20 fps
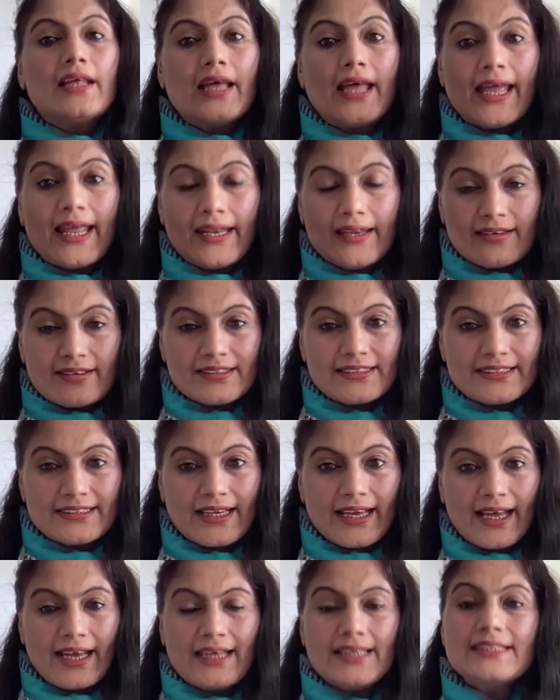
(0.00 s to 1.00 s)
Energy
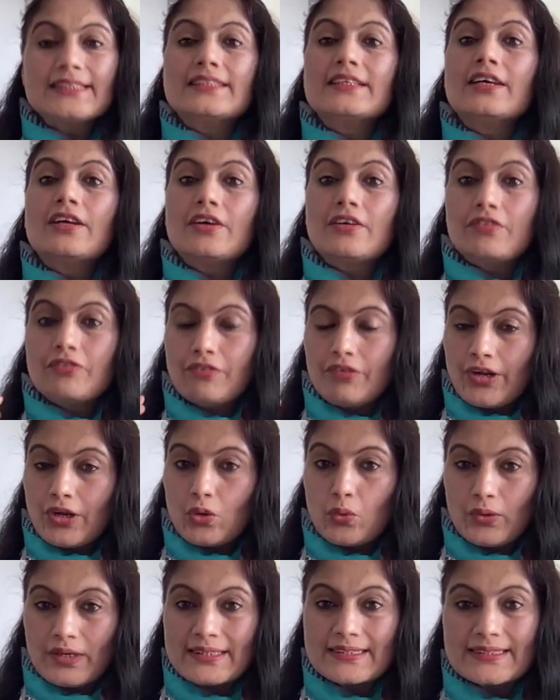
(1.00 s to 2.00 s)
has
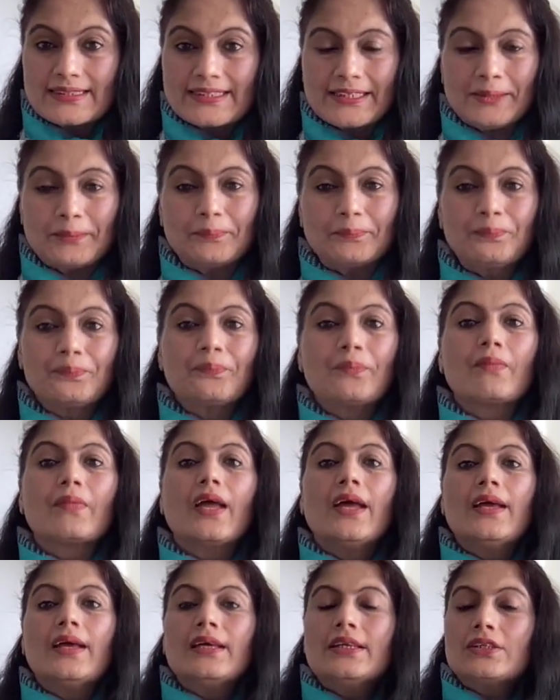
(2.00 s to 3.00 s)
frequency.
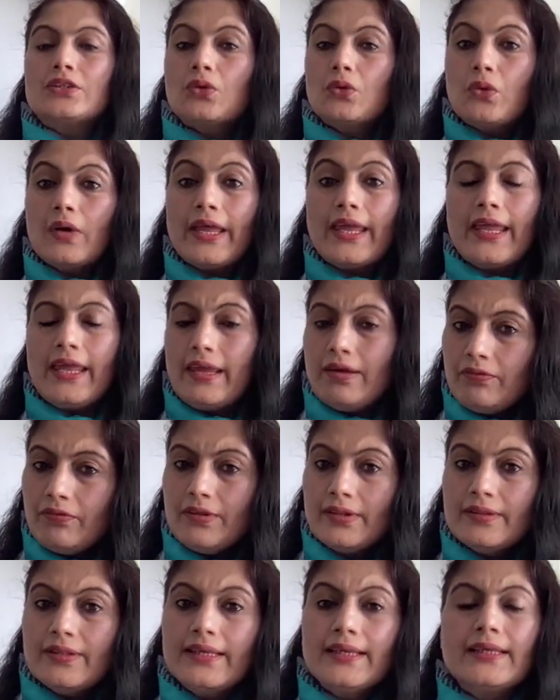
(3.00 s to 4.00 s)
So
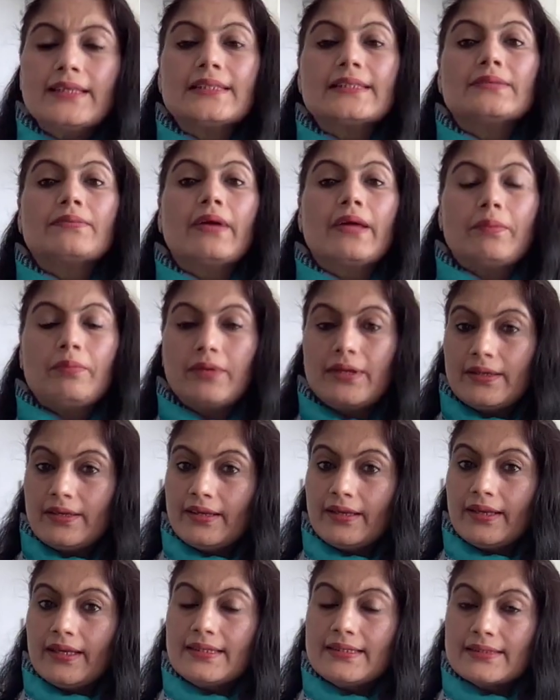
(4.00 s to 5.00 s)
everything is
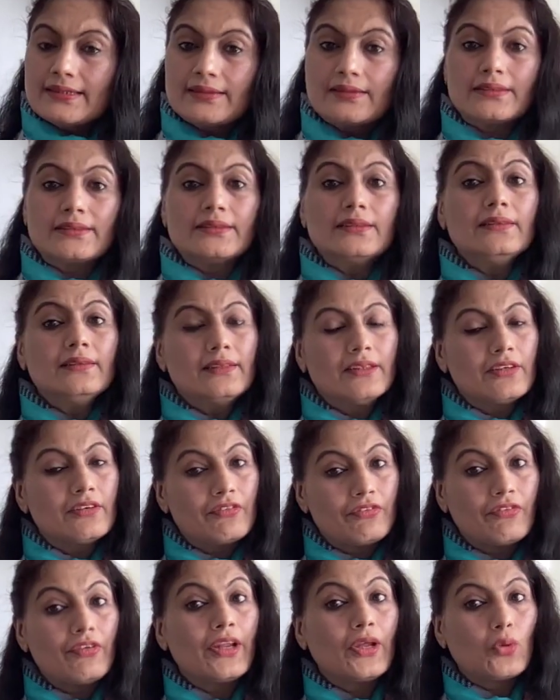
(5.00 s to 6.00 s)
vibrating at certain
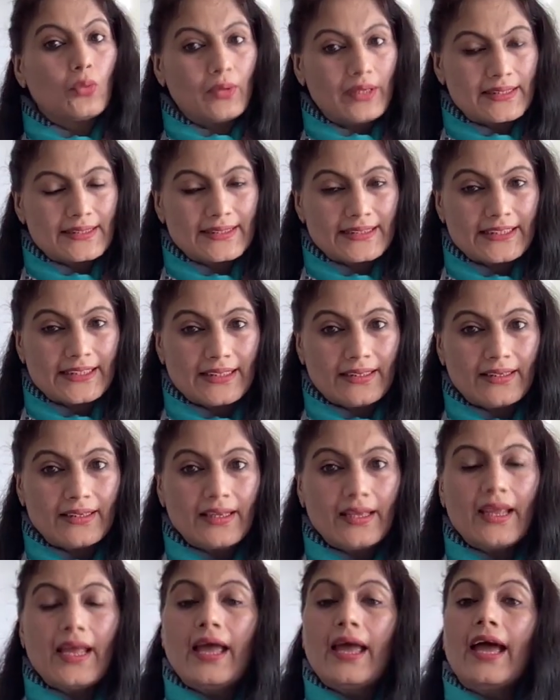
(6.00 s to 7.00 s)
frequency
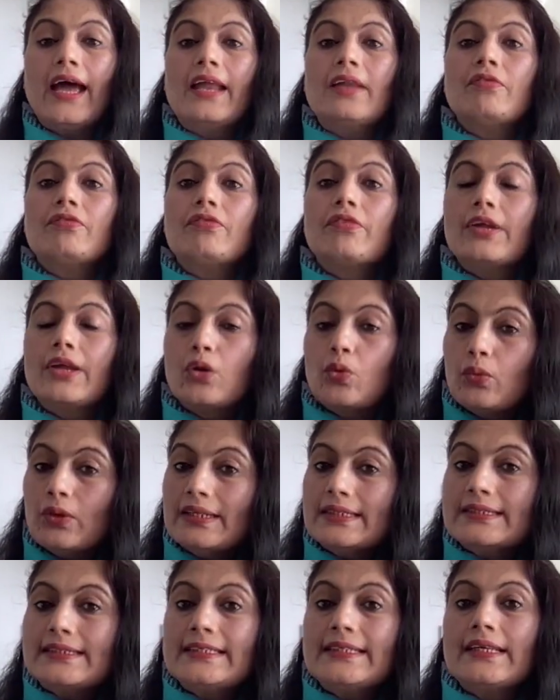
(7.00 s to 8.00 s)
and
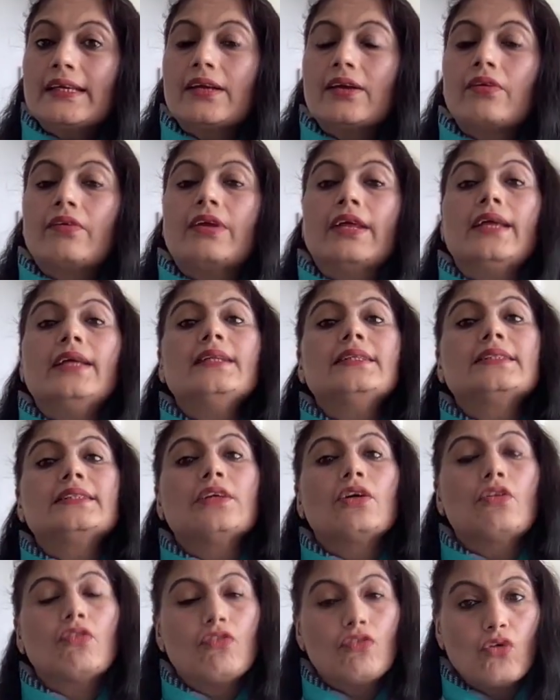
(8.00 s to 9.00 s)
frequency creates
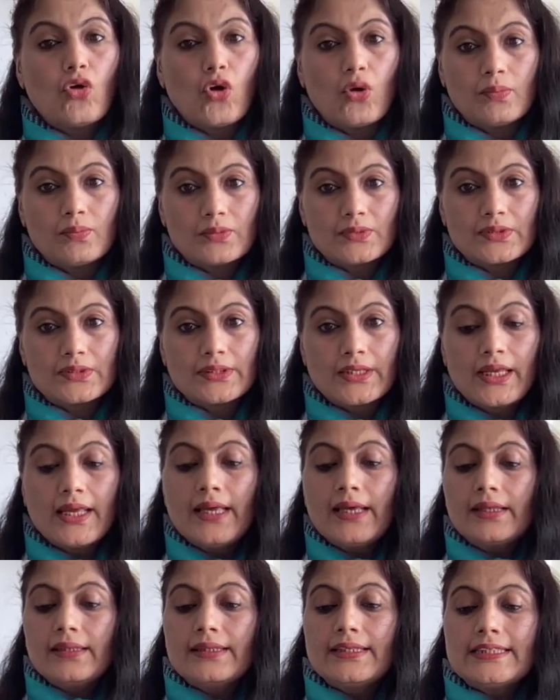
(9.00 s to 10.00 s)
forms.
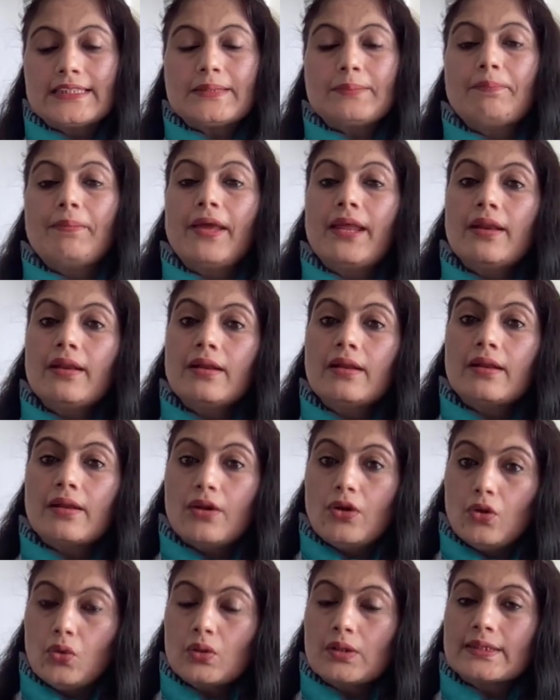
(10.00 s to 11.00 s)
This pen
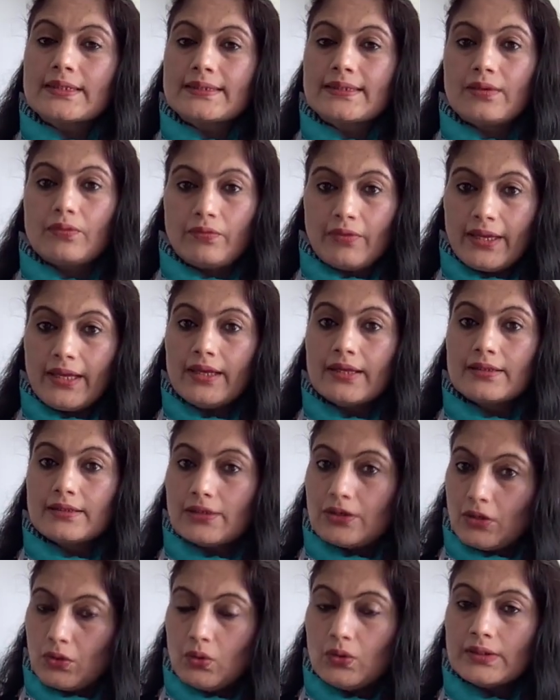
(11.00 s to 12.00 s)
looks the way it
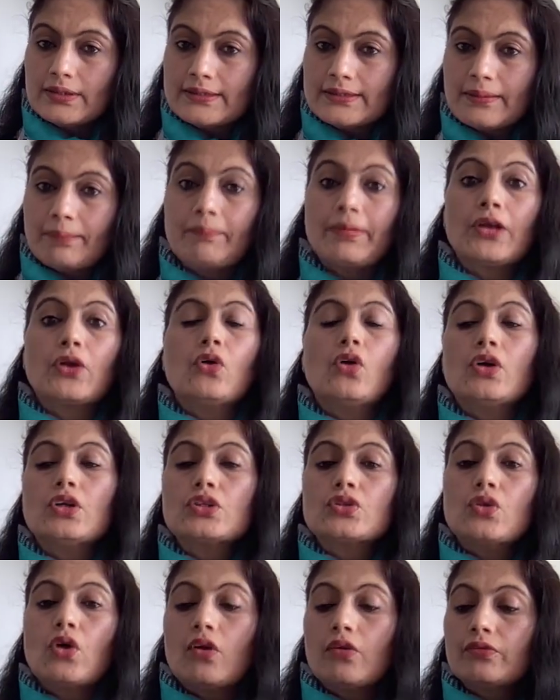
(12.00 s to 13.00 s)
looks
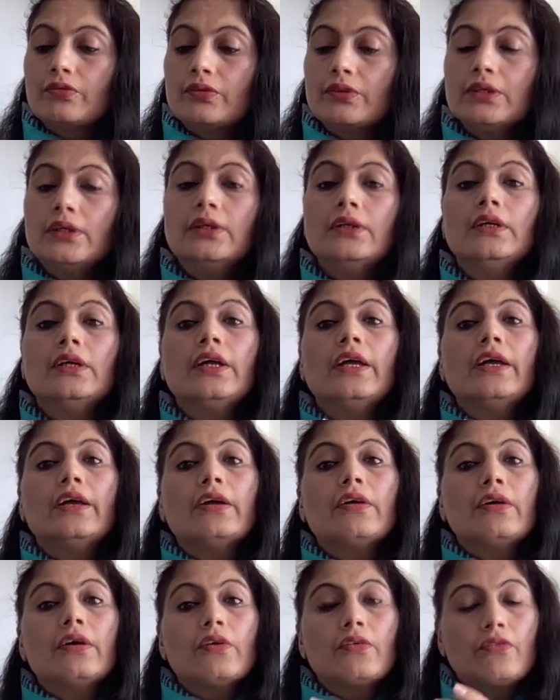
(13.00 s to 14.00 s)
because of the
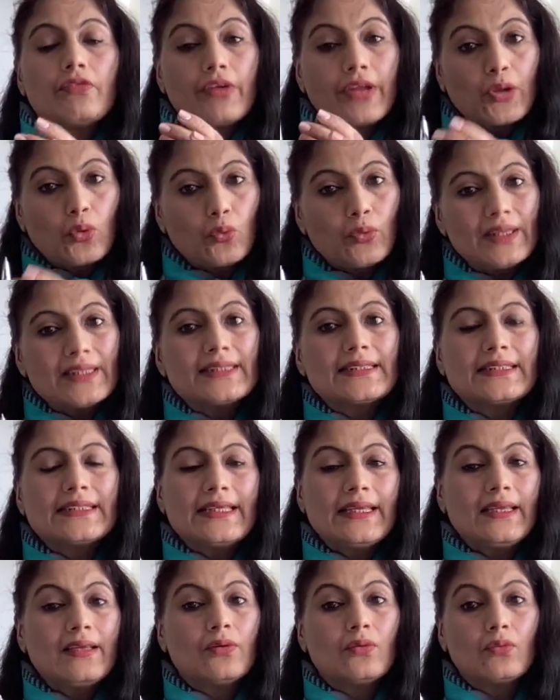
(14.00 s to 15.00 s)

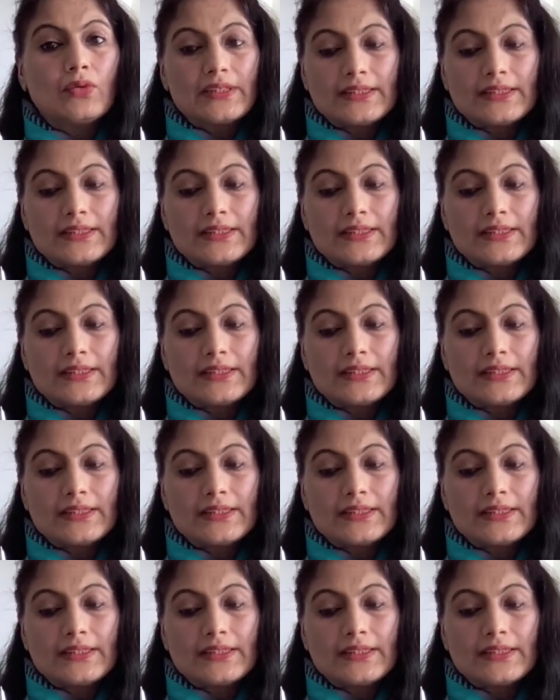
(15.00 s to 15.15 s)
frequency